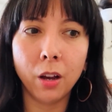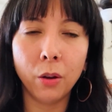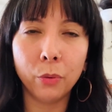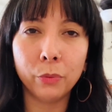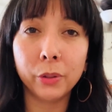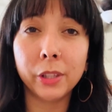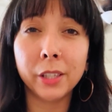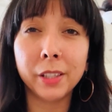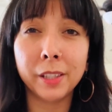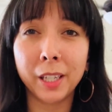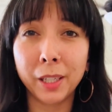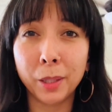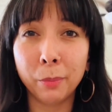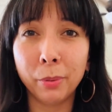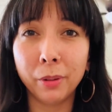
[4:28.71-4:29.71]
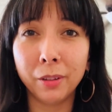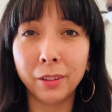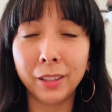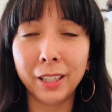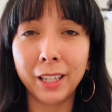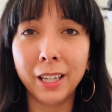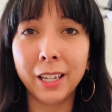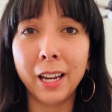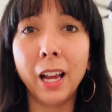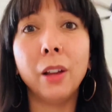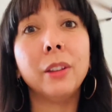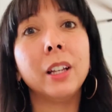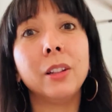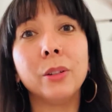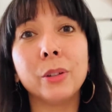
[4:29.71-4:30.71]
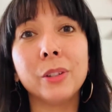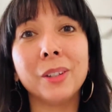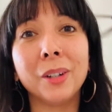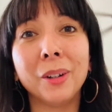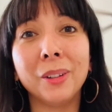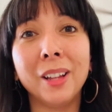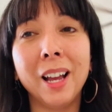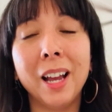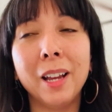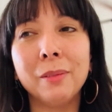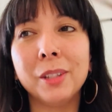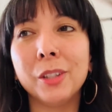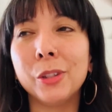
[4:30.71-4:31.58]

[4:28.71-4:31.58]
of sustainability and how that looks in our lives.